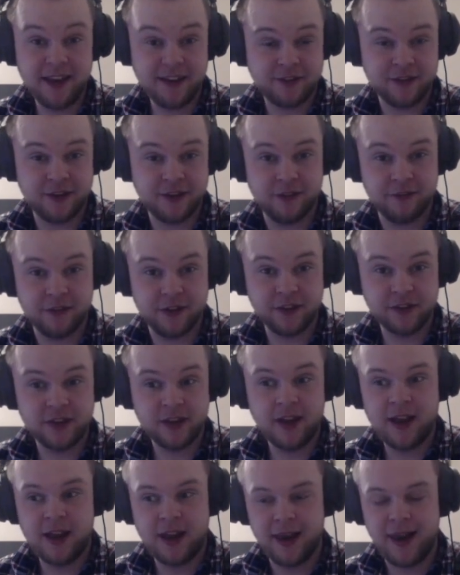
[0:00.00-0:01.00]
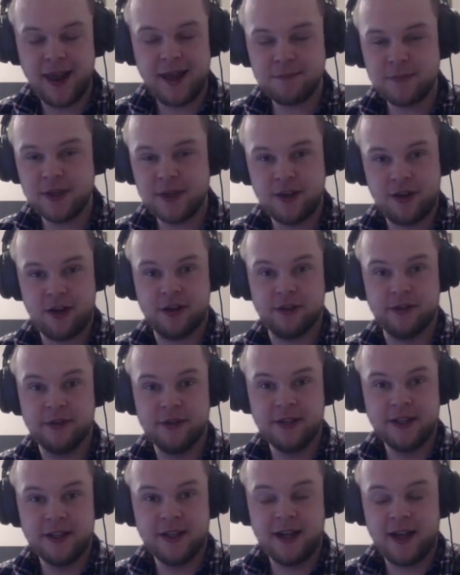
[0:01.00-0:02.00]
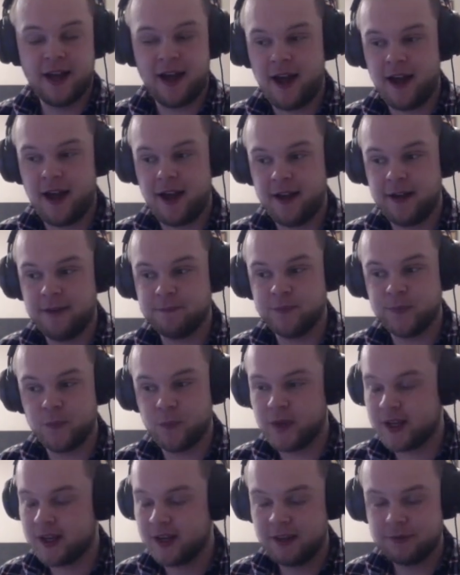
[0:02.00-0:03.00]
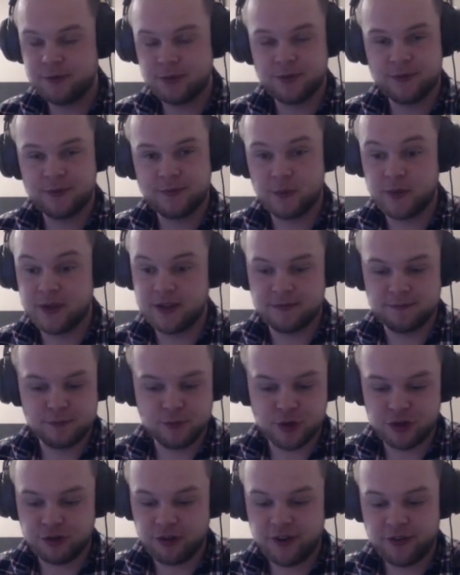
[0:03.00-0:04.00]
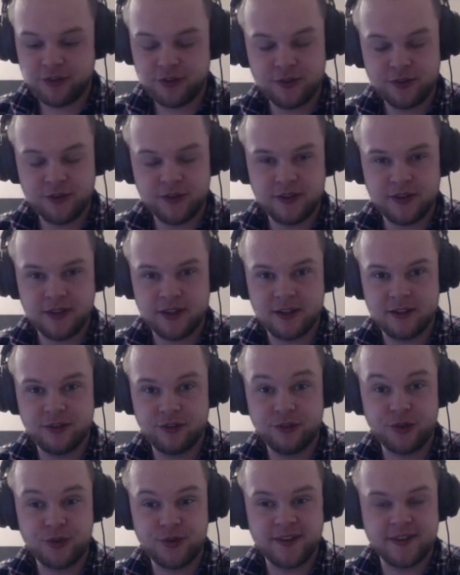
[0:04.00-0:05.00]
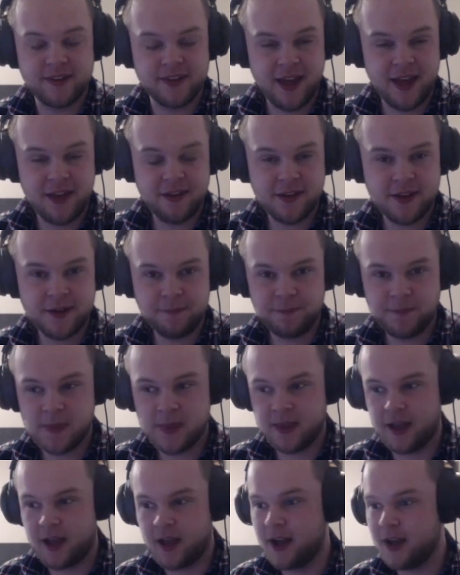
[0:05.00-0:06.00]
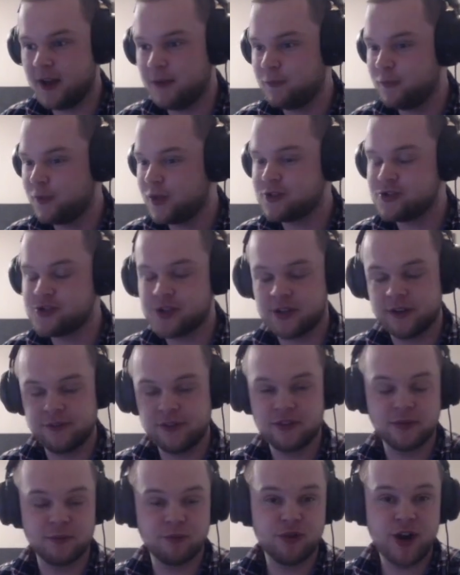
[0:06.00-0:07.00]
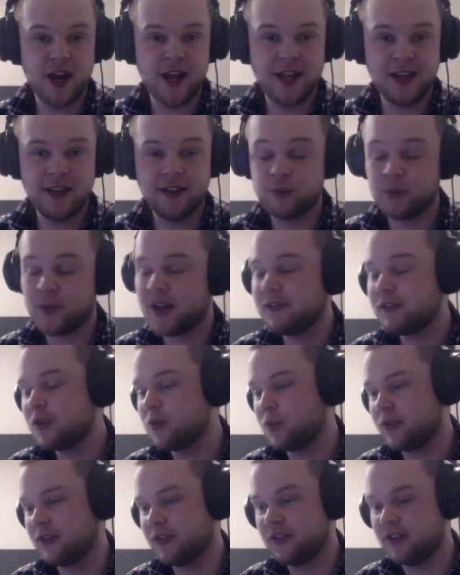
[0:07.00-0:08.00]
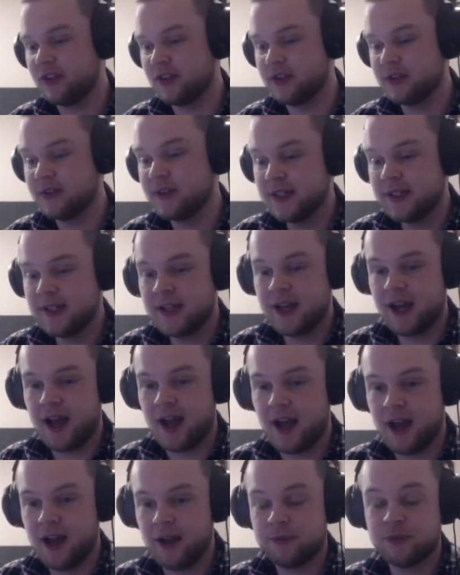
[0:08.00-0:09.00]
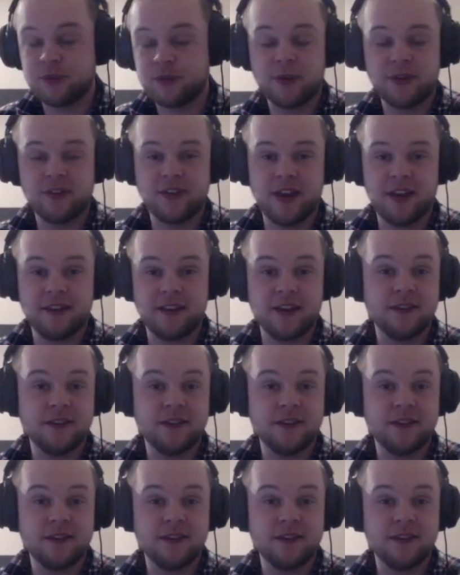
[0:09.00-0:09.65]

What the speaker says: servers, let me know. We can progress through the story together. We can join up for some raids, whatever you want to do. So once again, thank